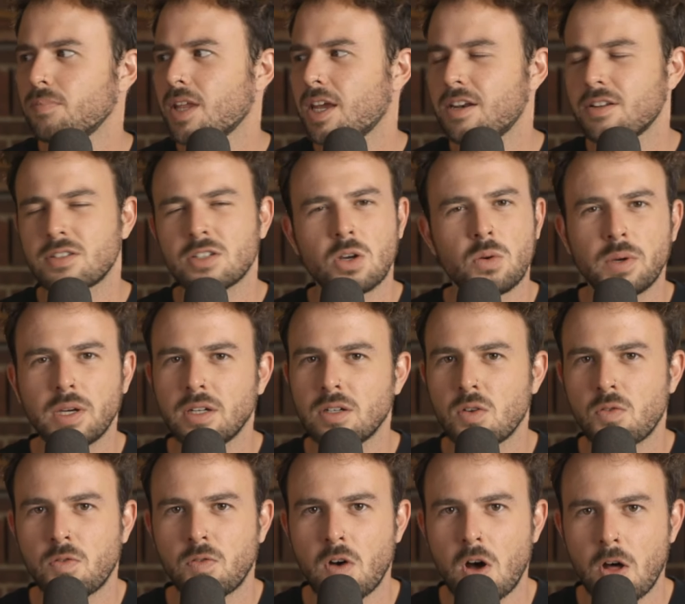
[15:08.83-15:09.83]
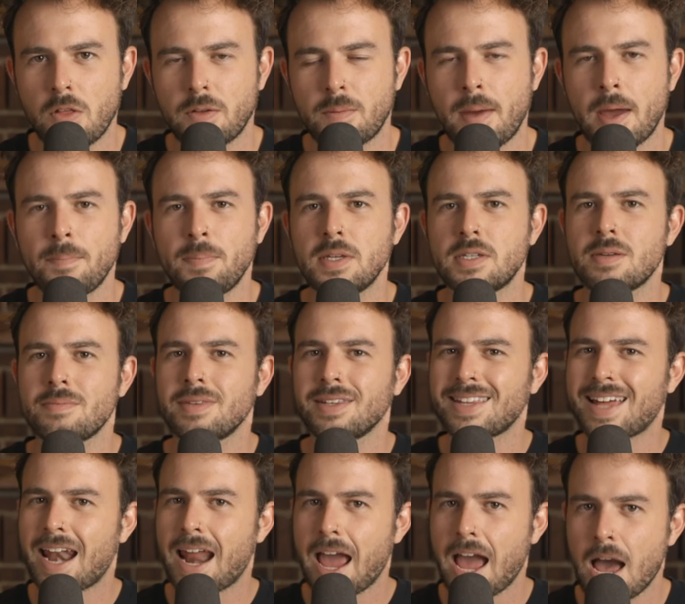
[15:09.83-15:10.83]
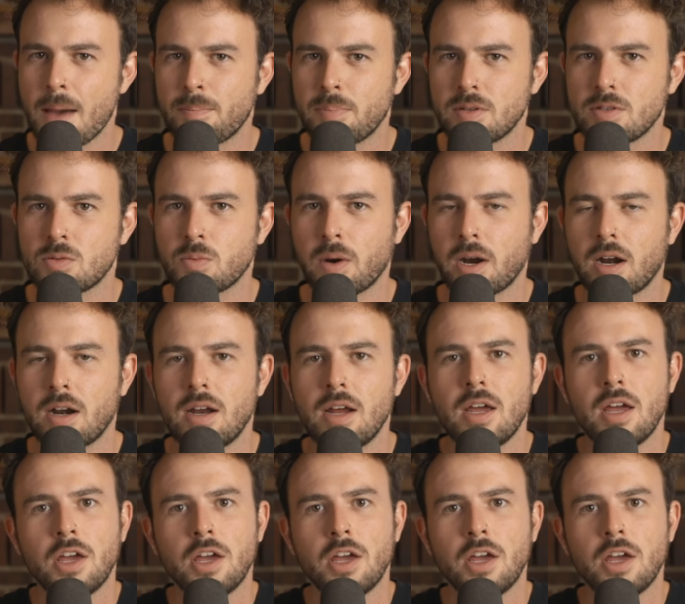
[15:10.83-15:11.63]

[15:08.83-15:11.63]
and it's going into fall there might be something that happens where